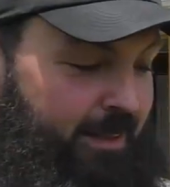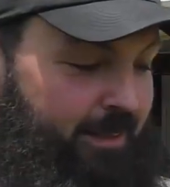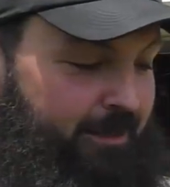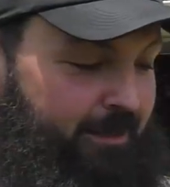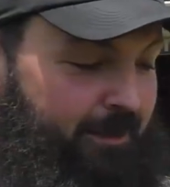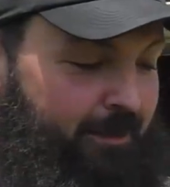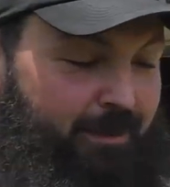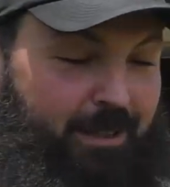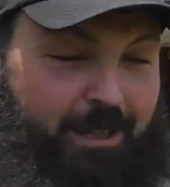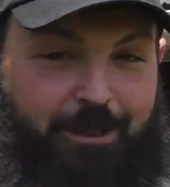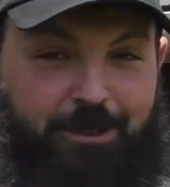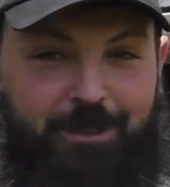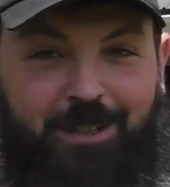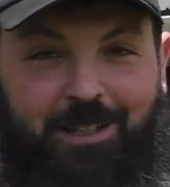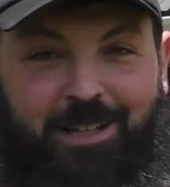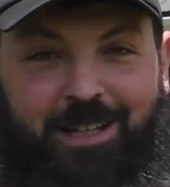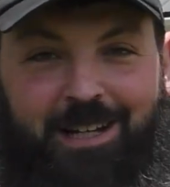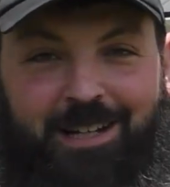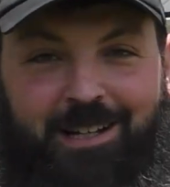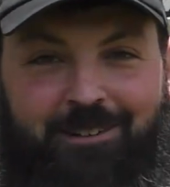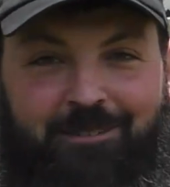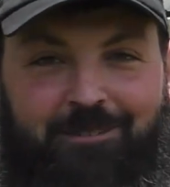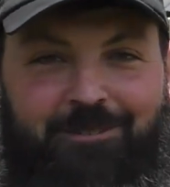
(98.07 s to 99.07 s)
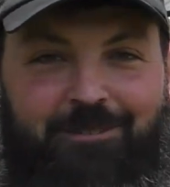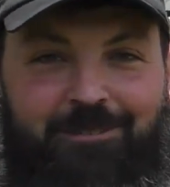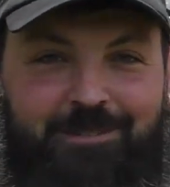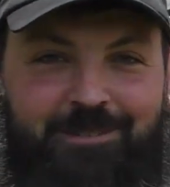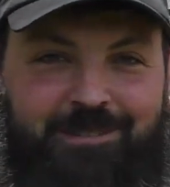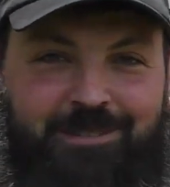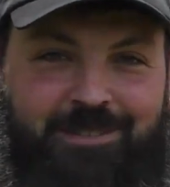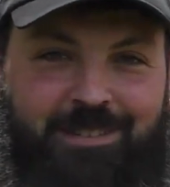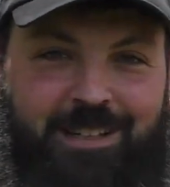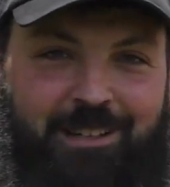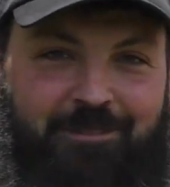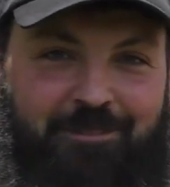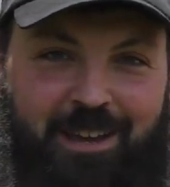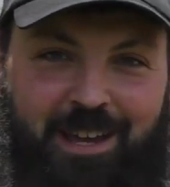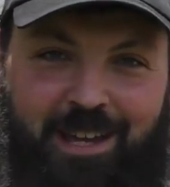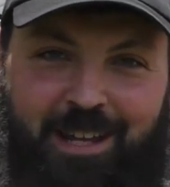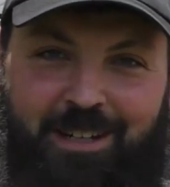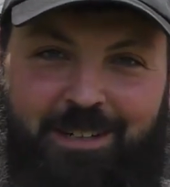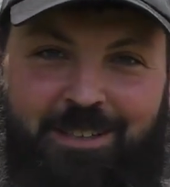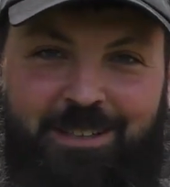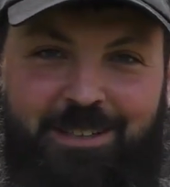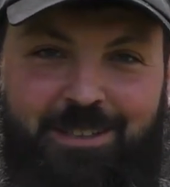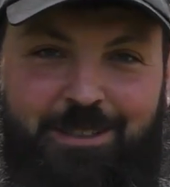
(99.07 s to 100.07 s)
I mean, there's a lot of
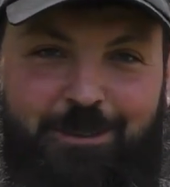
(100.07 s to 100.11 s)
advantages